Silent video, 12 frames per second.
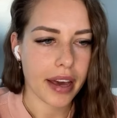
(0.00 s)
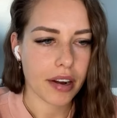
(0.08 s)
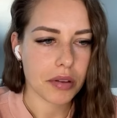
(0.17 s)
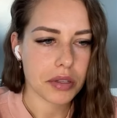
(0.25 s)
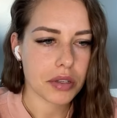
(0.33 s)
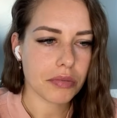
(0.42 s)
And
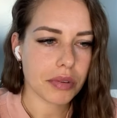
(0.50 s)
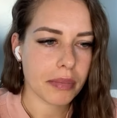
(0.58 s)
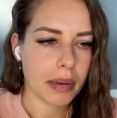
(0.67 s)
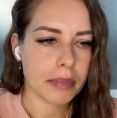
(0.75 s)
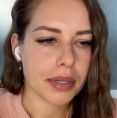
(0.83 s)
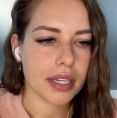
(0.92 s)
also
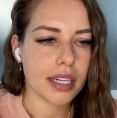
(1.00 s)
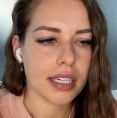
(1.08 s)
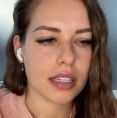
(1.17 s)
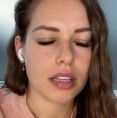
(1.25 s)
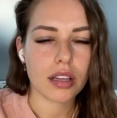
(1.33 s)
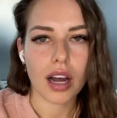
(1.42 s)
remember
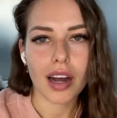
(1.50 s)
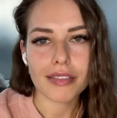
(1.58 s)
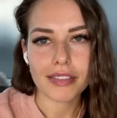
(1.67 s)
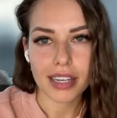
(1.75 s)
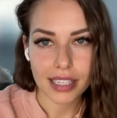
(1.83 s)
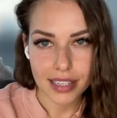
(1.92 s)
in the law
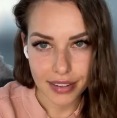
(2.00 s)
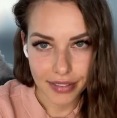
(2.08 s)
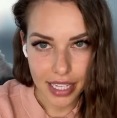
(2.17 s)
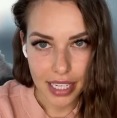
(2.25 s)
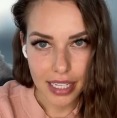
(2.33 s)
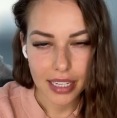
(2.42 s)
of
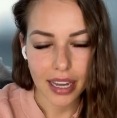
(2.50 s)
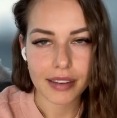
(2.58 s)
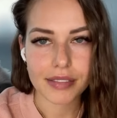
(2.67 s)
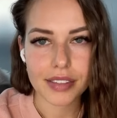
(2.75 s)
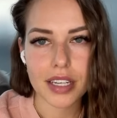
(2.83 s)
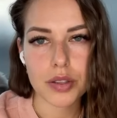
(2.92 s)
relativity,
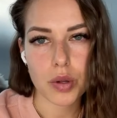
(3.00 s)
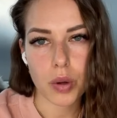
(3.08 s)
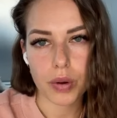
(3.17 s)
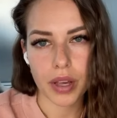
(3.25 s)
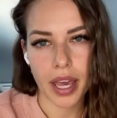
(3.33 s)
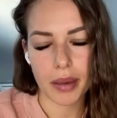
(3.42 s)
every
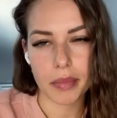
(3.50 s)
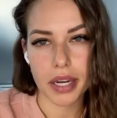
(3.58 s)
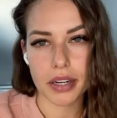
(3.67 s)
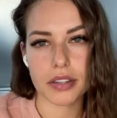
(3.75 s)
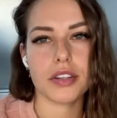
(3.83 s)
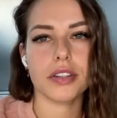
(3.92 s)
soul came
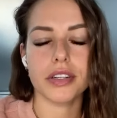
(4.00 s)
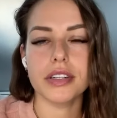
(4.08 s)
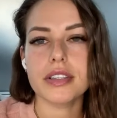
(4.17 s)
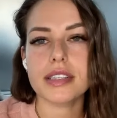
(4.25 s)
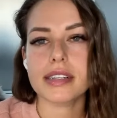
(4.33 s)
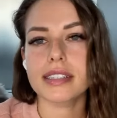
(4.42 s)
here to
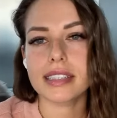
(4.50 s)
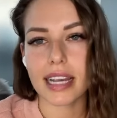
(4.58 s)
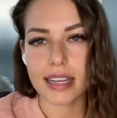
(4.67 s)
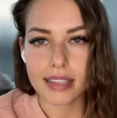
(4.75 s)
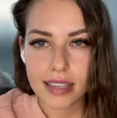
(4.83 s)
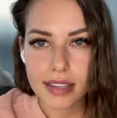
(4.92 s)
learn certain
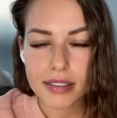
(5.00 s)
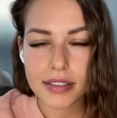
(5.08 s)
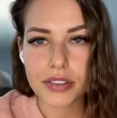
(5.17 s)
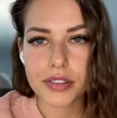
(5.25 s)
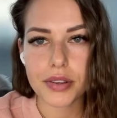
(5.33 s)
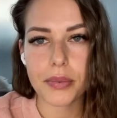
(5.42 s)

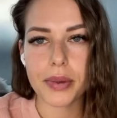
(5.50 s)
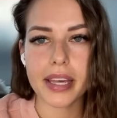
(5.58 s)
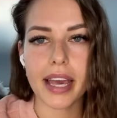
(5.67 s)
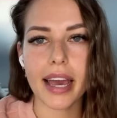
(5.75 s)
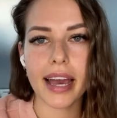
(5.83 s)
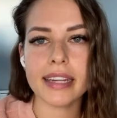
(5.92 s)
lessons. So we
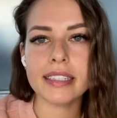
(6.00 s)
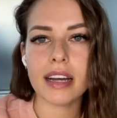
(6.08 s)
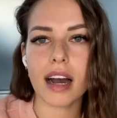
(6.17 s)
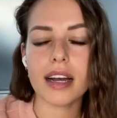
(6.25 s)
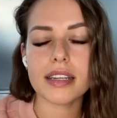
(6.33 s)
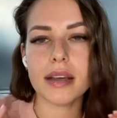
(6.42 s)

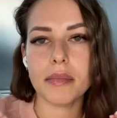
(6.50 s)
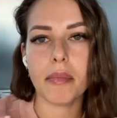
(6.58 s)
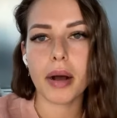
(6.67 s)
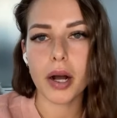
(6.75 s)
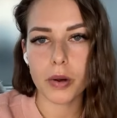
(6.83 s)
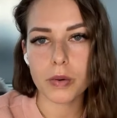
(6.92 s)
cannot
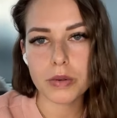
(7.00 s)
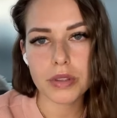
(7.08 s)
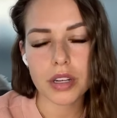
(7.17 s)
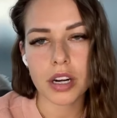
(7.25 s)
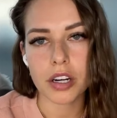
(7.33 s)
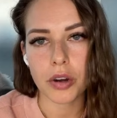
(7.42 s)

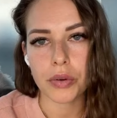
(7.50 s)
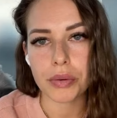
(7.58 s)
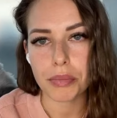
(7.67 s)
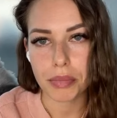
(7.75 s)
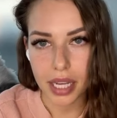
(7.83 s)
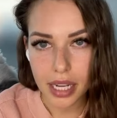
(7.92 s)
impose our
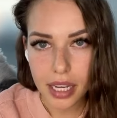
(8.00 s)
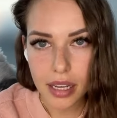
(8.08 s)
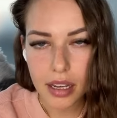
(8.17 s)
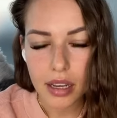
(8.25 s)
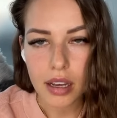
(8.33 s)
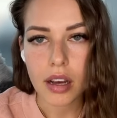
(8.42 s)
own
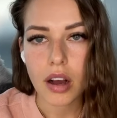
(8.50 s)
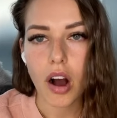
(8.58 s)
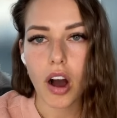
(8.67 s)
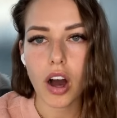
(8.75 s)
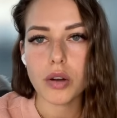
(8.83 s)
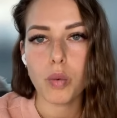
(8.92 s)
meaning
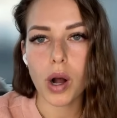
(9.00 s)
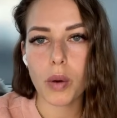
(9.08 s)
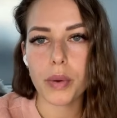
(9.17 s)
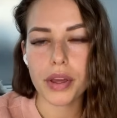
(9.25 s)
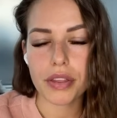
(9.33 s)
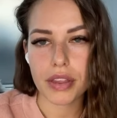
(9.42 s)
on
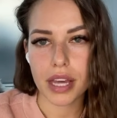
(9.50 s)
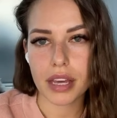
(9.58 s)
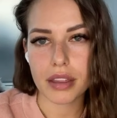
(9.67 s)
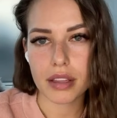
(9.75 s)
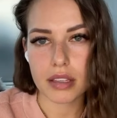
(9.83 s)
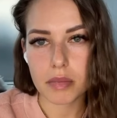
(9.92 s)
what we
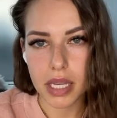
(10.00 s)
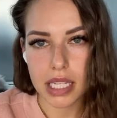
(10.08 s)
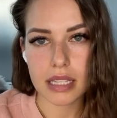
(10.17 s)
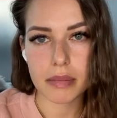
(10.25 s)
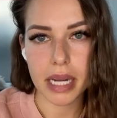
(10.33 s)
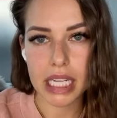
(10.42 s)
think this
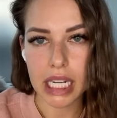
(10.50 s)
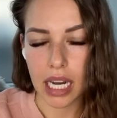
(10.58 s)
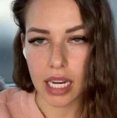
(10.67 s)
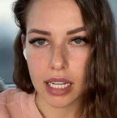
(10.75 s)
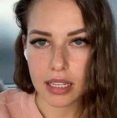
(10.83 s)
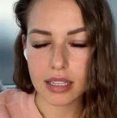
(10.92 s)
means about
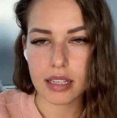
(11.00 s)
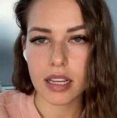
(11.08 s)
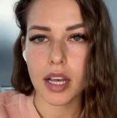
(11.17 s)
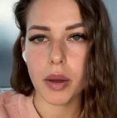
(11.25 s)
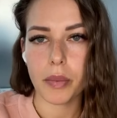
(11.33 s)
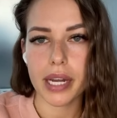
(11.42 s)
us
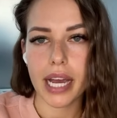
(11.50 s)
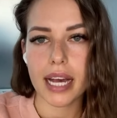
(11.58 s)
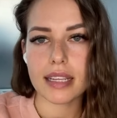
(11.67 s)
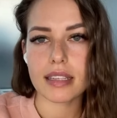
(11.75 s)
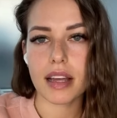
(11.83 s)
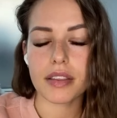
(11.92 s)
when it
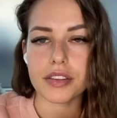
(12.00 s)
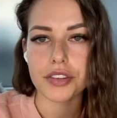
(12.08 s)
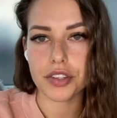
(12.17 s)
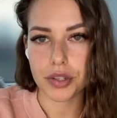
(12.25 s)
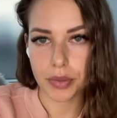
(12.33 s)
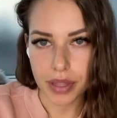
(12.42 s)
has nothing
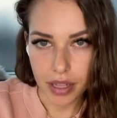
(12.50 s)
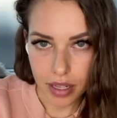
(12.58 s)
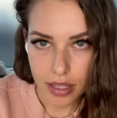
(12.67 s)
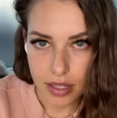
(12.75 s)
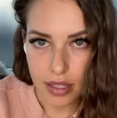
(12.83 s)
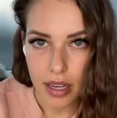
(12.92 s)
to do with
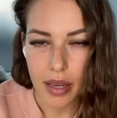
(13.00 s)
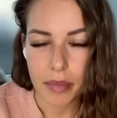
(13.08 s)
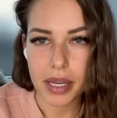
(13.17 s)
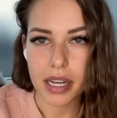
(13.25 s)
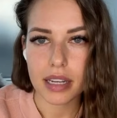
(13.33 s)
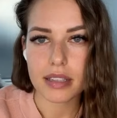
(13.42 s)
us.
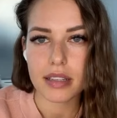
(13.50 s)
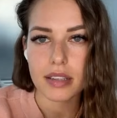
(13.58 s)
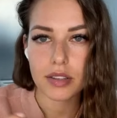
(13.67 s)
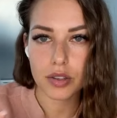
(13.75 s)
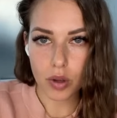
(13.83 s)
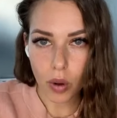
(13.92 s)
Because
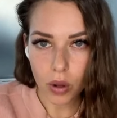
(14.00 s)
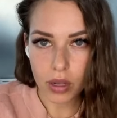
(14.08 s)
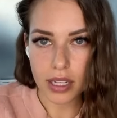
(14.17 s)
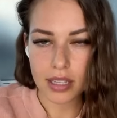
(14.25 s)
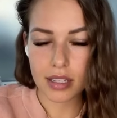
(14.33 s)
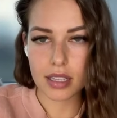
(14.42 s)
this
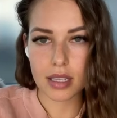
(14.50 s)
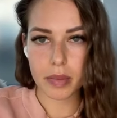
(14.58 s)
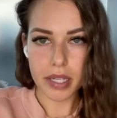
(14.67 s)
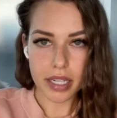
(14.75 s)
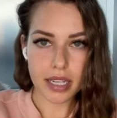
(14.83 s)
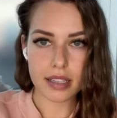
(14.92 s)
soul is
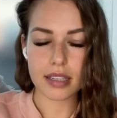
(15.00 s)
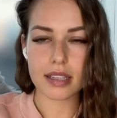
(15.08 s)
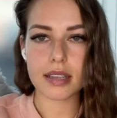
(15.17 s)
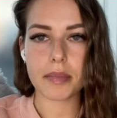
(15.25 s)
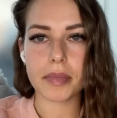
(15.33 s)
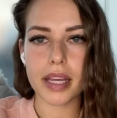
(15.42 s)
experiencing
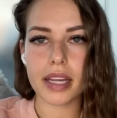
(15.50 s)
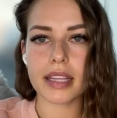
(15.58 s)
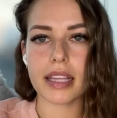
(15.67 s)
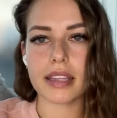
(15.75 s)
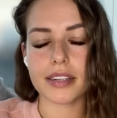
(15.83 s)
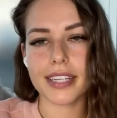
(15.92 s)
something
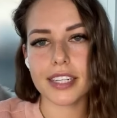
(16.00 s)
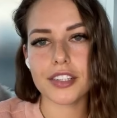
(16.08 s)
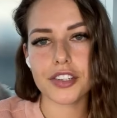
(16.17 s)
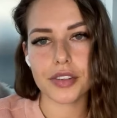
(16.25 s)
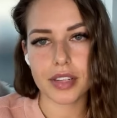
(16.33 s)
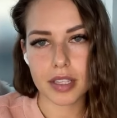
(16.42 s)
that they're here
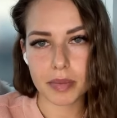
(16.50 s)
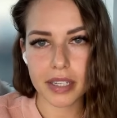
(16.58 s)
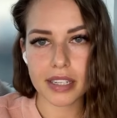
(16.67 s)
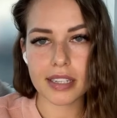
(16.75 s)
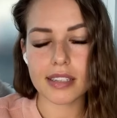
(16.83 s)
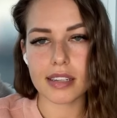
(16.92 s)
to
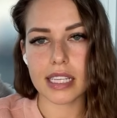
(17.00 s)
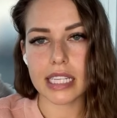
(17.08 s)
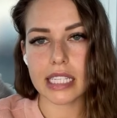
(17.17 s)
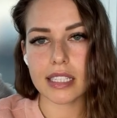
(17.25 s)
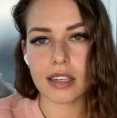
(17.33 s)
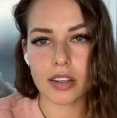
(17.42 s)
experience and
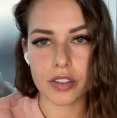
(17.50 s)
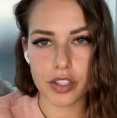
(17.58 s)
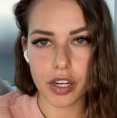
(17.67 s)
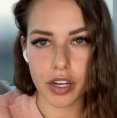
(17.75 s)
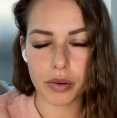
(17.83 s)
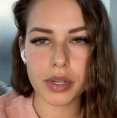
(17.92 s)
heal on
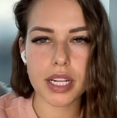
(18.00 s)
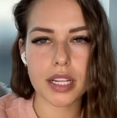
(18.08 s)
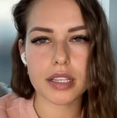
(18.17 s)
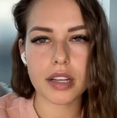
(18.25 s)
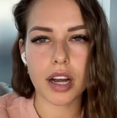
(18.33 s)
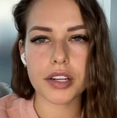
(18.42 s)
their own. And
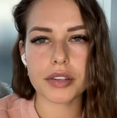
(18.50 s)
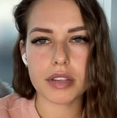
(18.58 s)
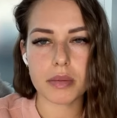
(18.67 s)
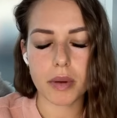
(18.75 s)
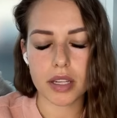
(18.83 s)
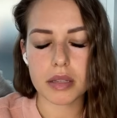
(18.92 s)
it's not your
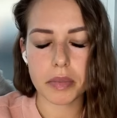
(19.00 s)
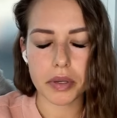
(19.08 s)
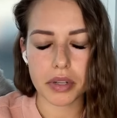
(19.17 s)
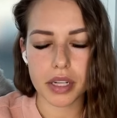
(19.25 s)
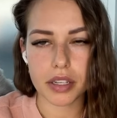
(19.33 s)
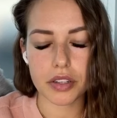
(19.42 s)

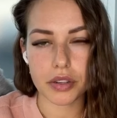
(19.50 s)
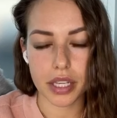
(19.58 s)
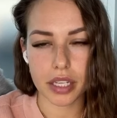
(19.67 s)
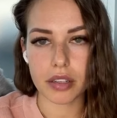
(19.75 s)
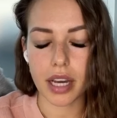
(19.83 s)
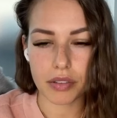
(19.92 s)
responsibility to
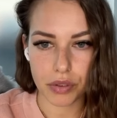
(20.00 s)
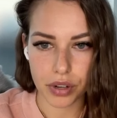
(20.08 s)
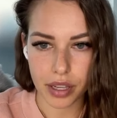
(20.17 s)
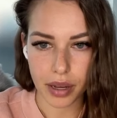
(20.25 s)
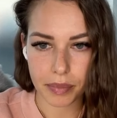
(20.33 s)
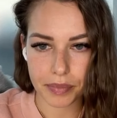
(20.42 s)
heal that
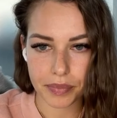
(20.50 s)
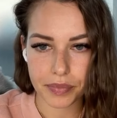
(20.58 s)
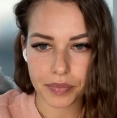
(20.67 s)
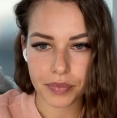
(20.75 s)
for them.